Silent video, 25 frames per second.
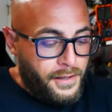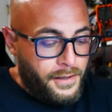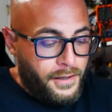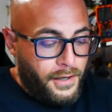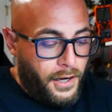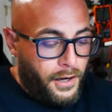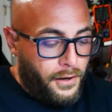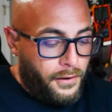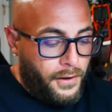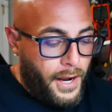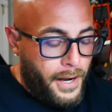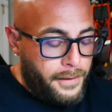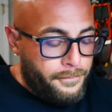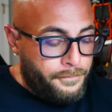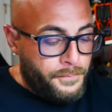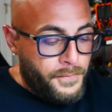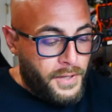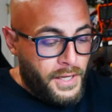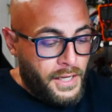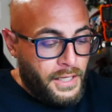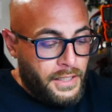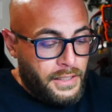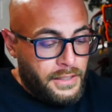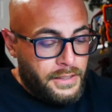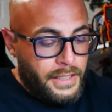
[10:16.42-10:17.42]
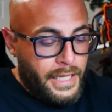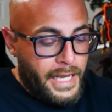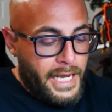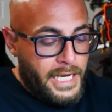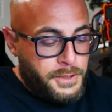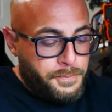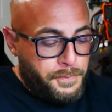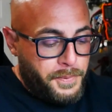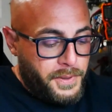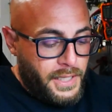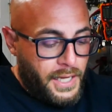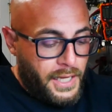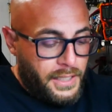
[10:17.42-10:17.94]
All right.
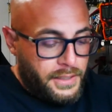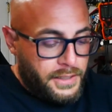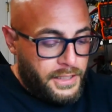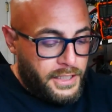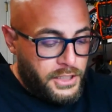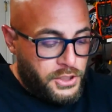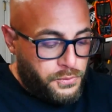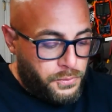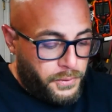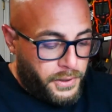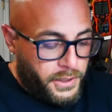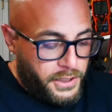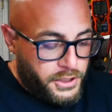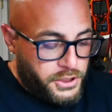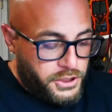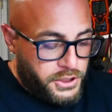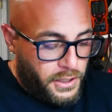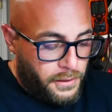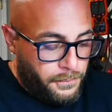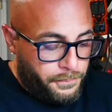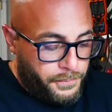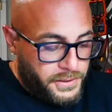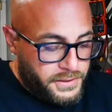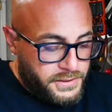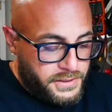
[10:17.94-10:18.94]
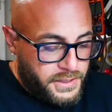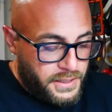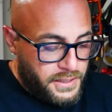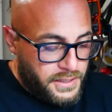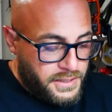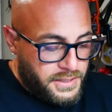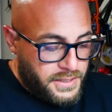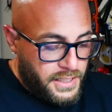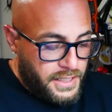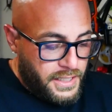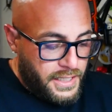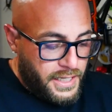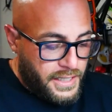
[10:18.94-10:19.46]
Last but not least, we're going to jump into
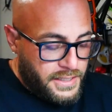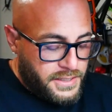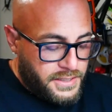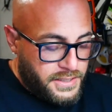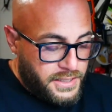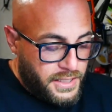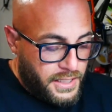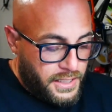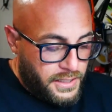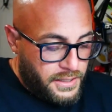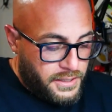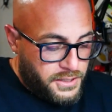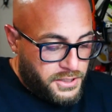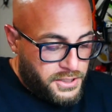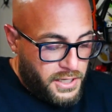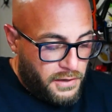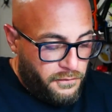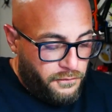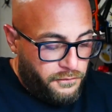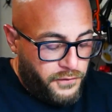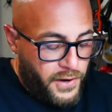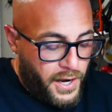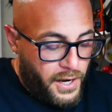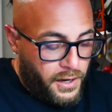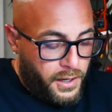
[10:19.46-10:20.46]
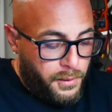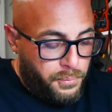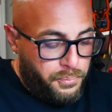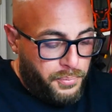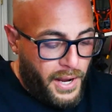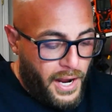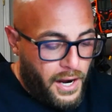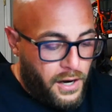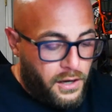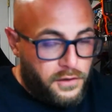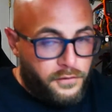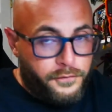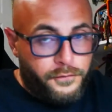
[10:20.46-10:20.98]
this ESC. This is a very
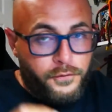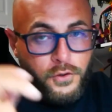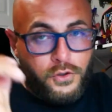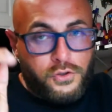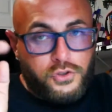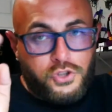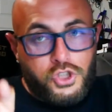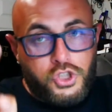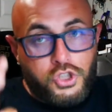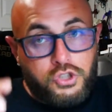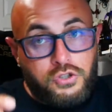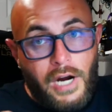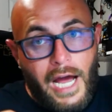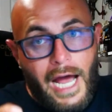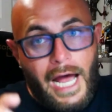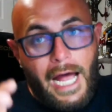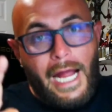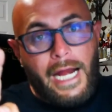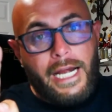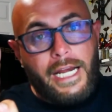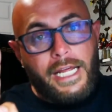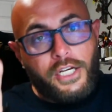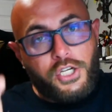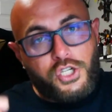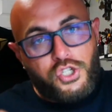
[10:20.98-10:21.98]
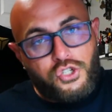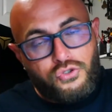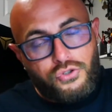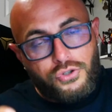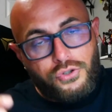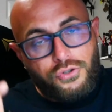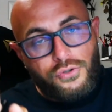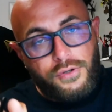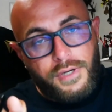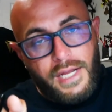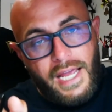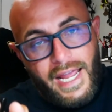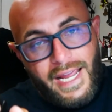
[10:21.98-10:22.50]
powerful, tried and
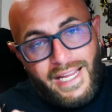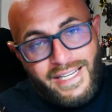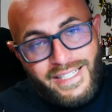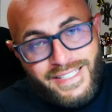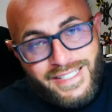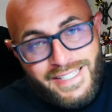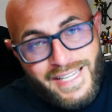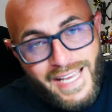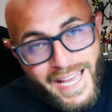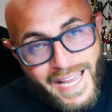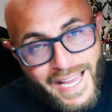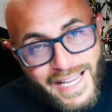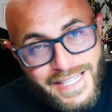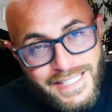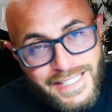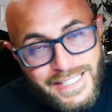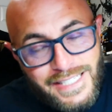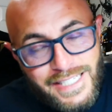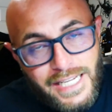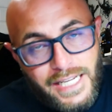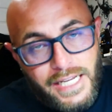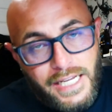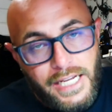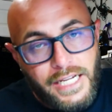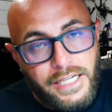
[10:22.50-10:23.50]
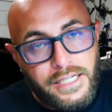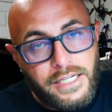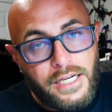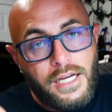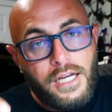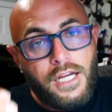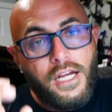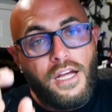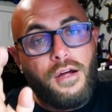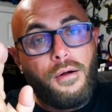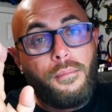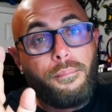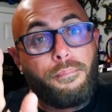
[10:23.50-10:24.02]
true and tested
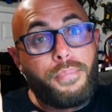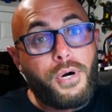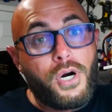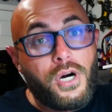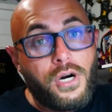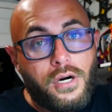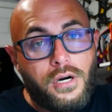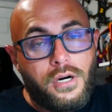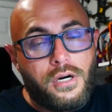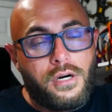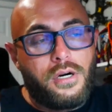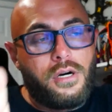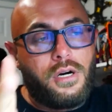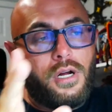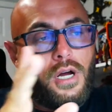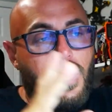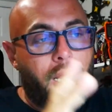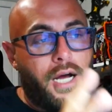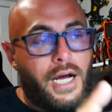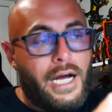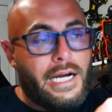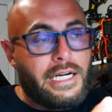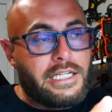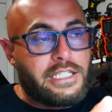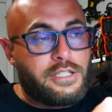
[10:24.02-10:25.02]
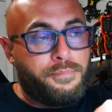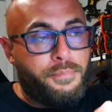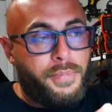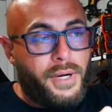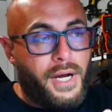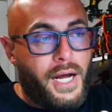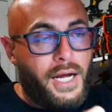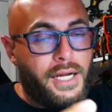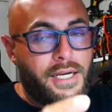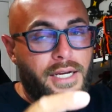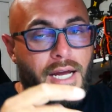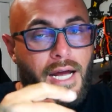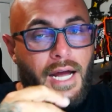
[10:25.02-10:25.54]
per
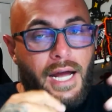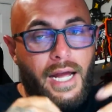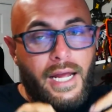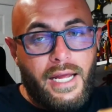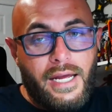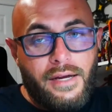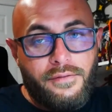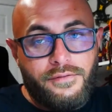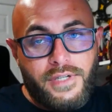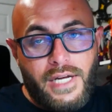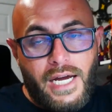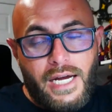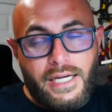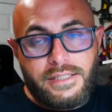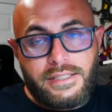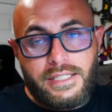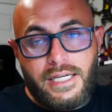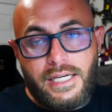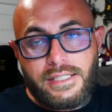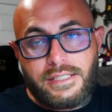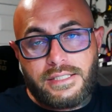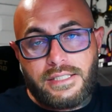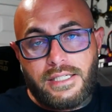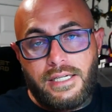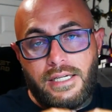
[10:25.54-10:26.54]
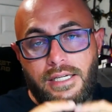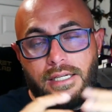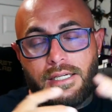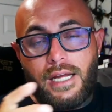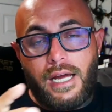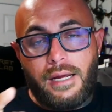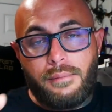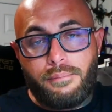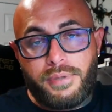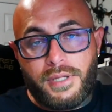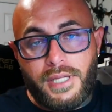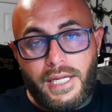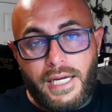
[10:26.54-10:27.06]
Oxbot. I have not tested it and
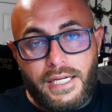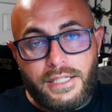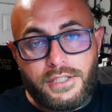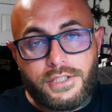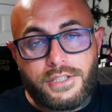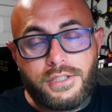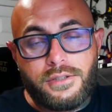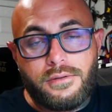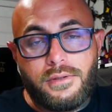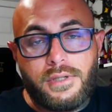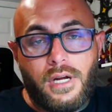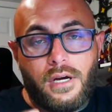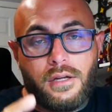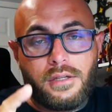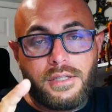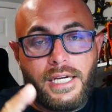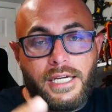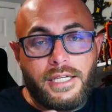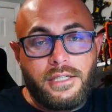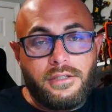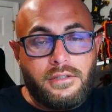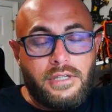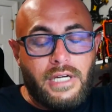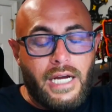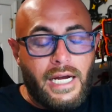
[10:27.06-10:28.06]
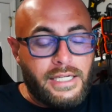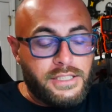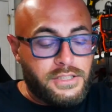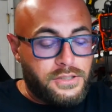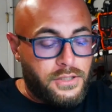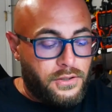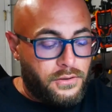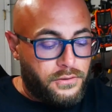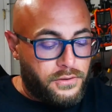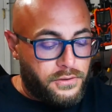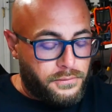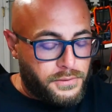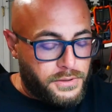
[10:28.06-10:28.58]
I plan to, and I'll let you guys
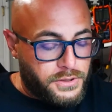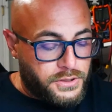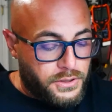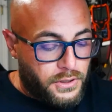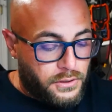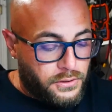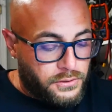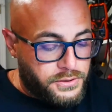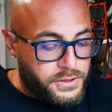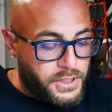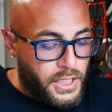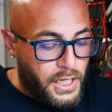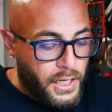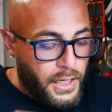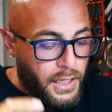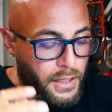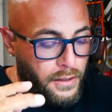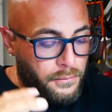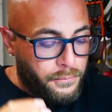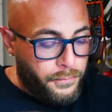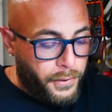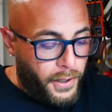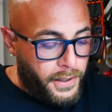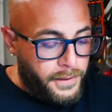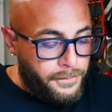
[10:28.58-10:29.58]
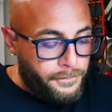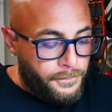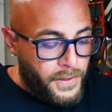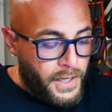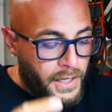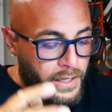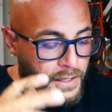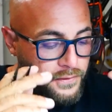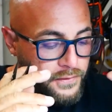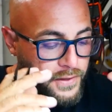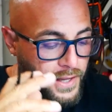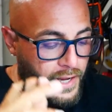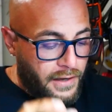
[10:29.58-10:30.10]
know the results. But
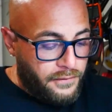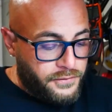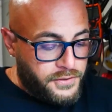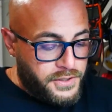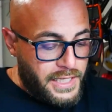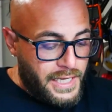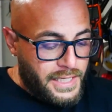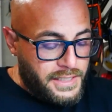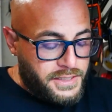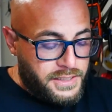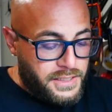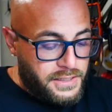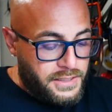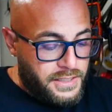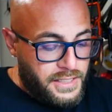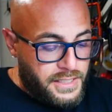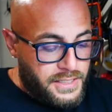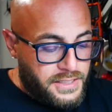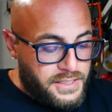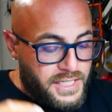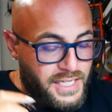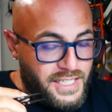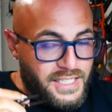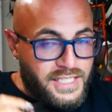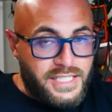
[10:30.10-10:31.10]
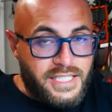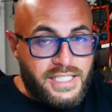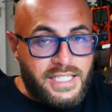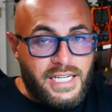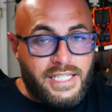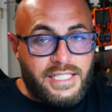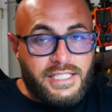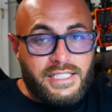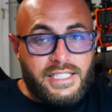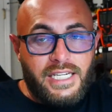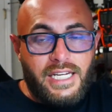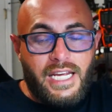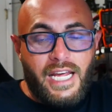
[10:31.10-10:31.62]
they have tested this
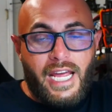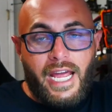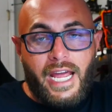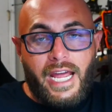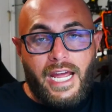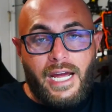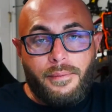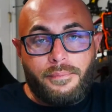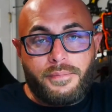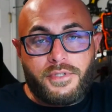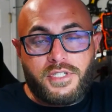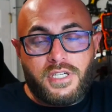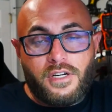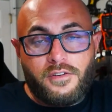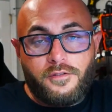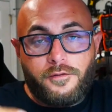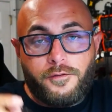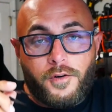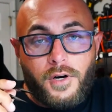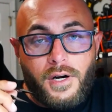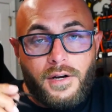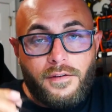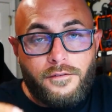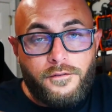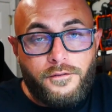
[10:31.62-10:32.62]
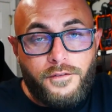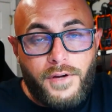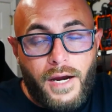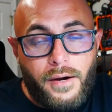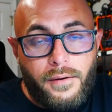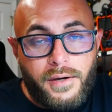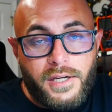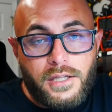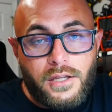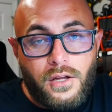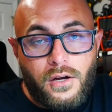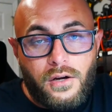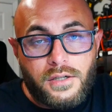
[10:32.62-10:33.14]
60 amps for a
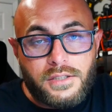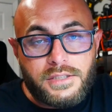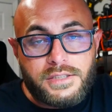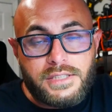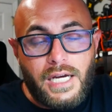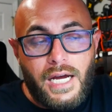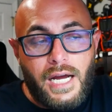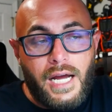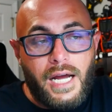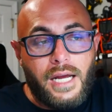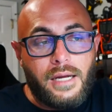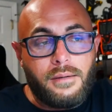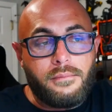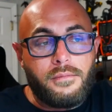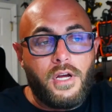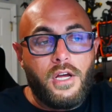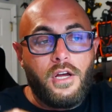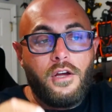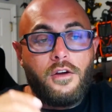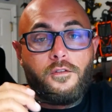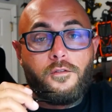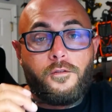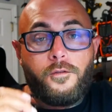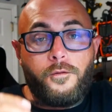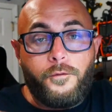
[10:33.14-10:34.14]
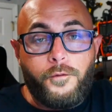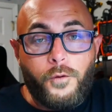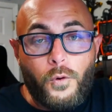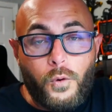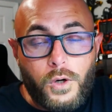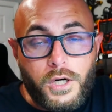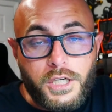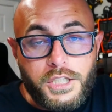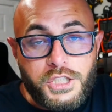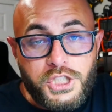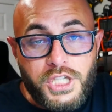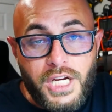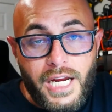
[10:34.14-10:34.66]
very long time
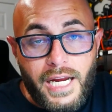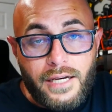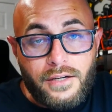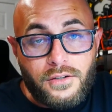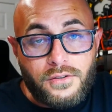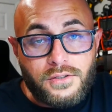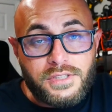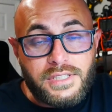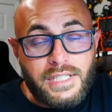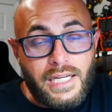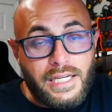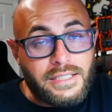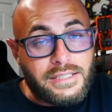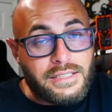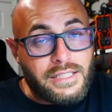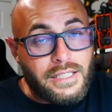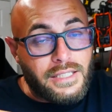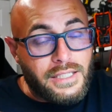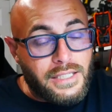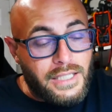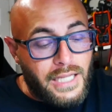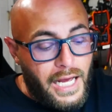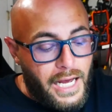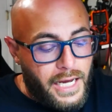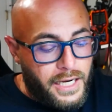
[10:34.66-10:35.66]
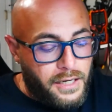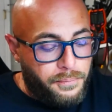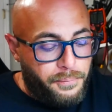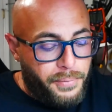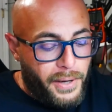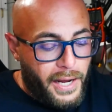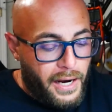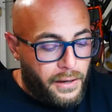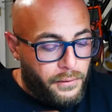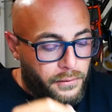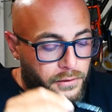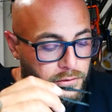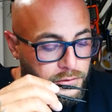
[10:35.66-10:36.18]
four channels. That is a lot of
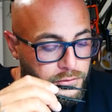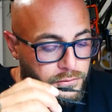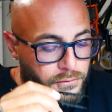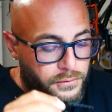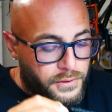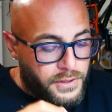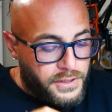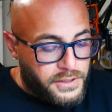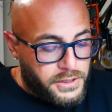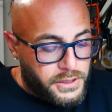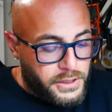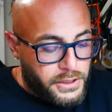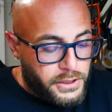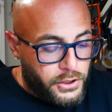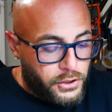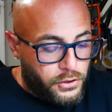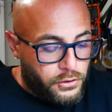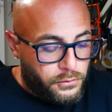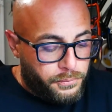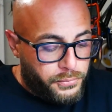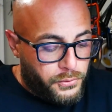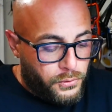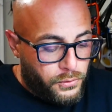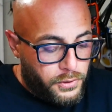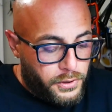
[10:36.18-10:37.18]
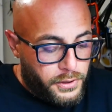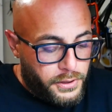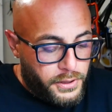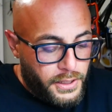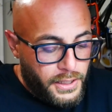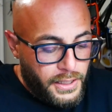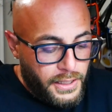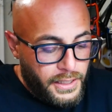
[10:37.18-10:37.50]
power through this little board.